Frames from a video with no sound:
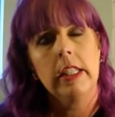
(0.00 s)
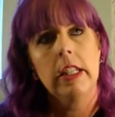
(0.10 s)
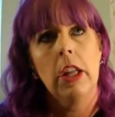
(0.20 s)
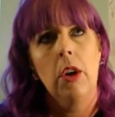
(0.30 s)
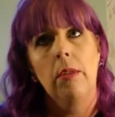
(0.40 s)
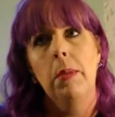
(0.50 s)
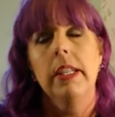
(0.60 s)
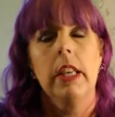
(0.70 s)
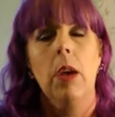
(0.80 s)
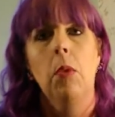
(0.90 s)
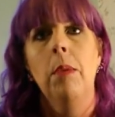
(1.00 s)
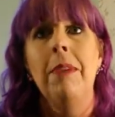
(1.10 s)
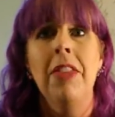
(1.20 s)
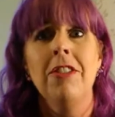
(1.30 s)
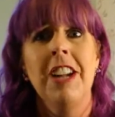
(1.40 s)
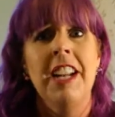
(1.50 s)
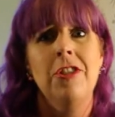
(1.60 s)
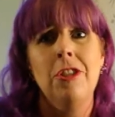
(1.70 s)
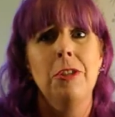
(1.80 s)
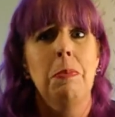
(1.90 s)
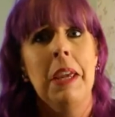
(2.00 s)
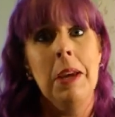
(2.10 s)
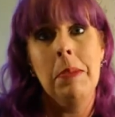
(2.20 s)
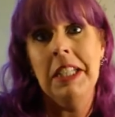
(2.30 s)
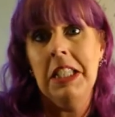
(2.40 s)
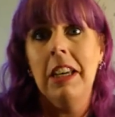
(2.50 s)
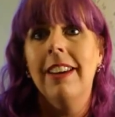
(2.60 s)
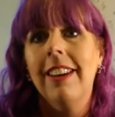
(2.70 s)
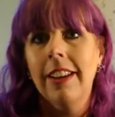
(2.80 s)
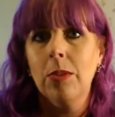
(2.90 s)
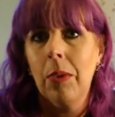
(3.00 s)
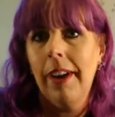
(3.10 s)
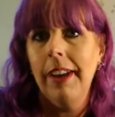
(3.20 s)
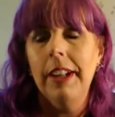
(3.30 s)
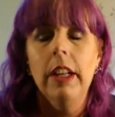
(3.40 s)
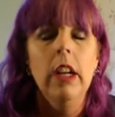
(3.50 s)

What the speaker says: You know, everybody's like, well, Mother Nature's PMSing again, right?